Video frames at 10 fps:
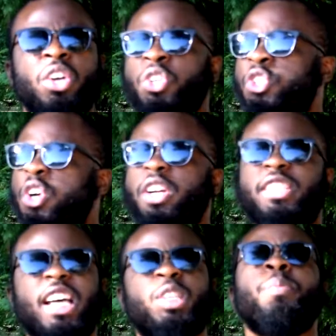Certain
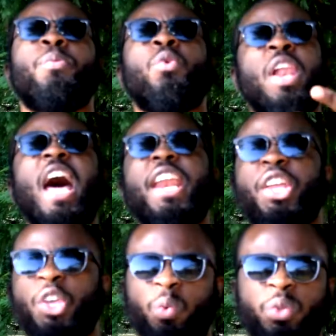times people will lie to
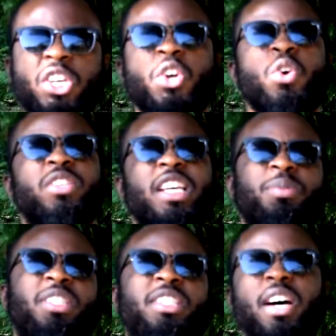you, tell you all types
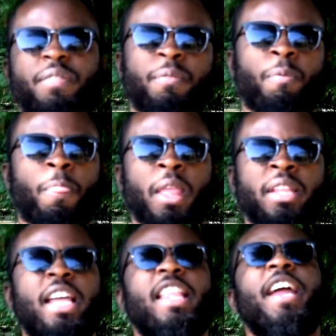of stuff
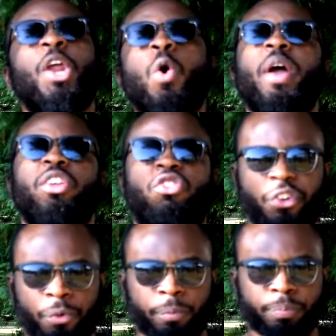that they know ain't true